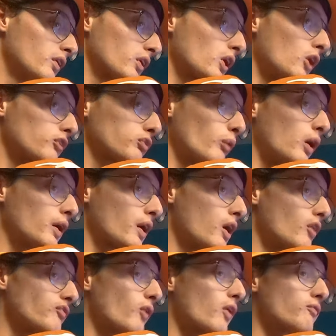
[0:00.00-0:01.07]
the coach won,
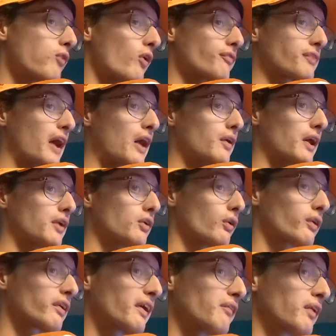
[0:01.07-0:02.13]
go for him, fourth down. I
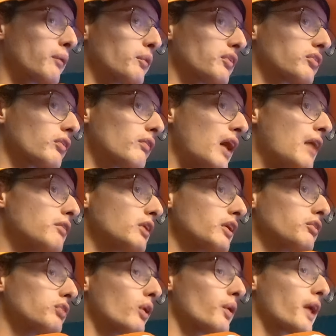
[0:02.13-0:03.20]
do agree with him. It's a
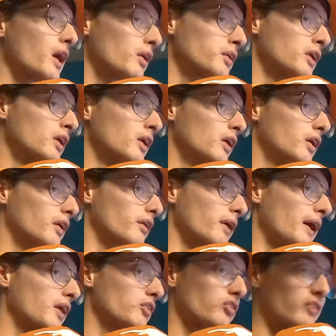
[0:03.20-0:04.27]
rivalry showdown. You're
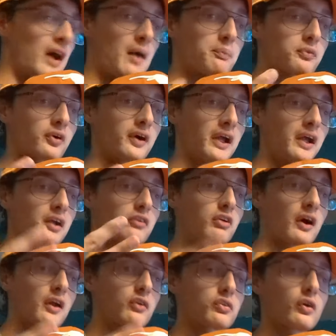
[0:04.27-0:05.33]
ranked top three. You're
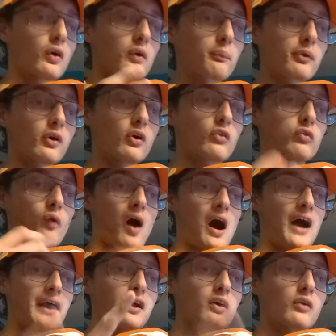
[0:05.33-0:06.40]
trying to show the proof
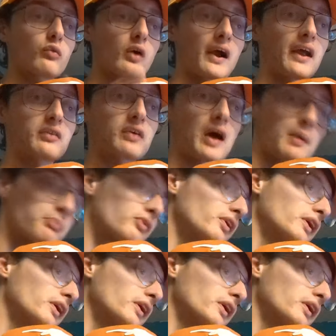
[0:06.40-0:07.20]
why you're ranked top